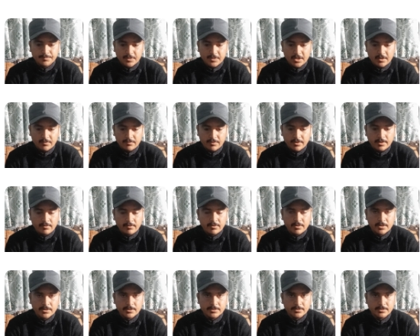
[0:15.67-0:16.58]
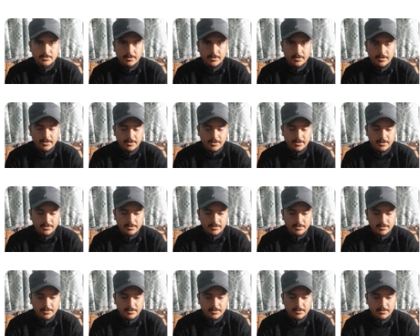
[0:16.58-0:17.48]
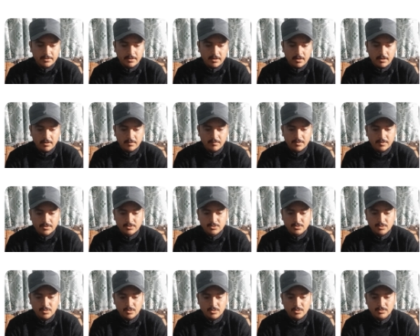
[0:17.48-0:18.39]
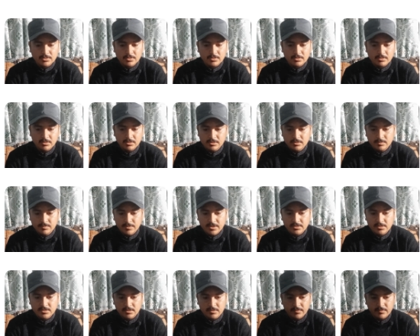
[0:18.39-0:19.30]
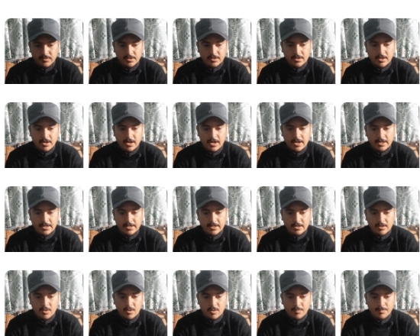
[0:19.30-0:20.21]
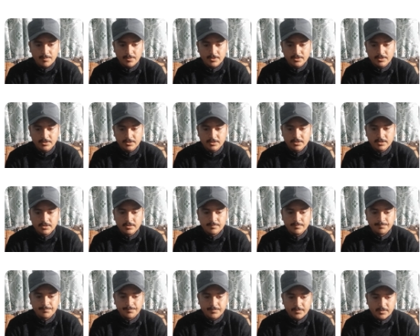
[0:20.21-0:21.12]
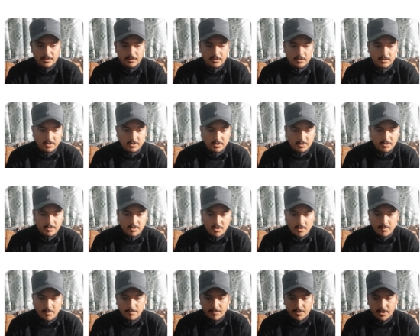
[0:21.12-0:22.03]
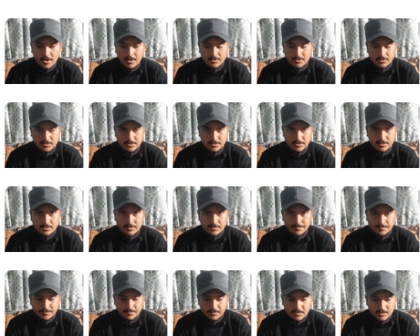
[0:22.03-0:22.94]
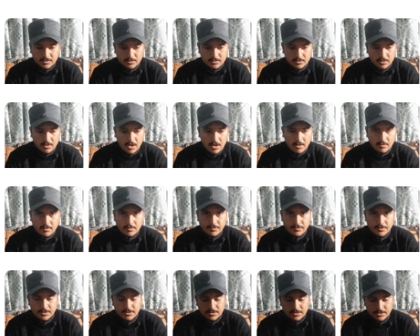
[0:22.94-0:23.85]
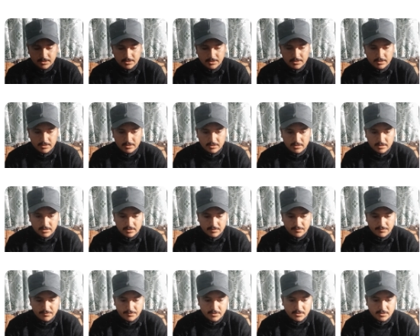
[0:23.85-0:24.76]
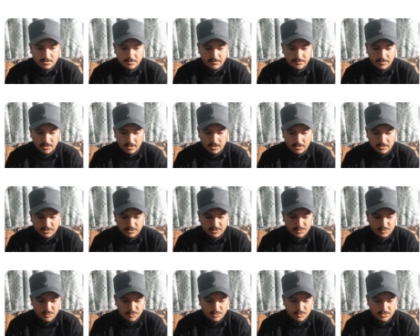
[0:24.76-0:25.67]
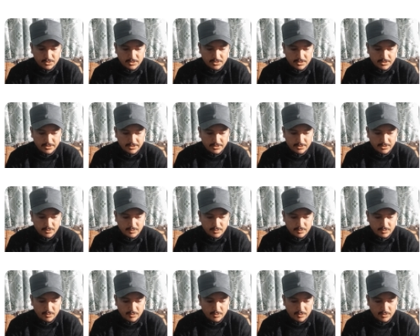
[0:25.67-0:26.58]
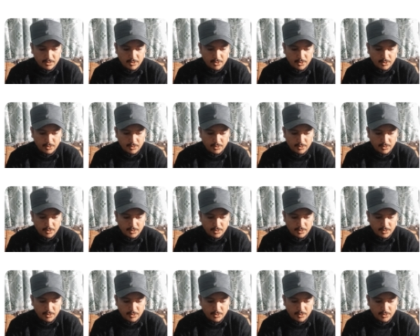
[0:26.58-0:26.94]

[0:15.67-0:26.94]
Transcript: And whenever it is ahead, it always shows this message when I open the Chrome browser. So how to fix it? First of all, you just need to go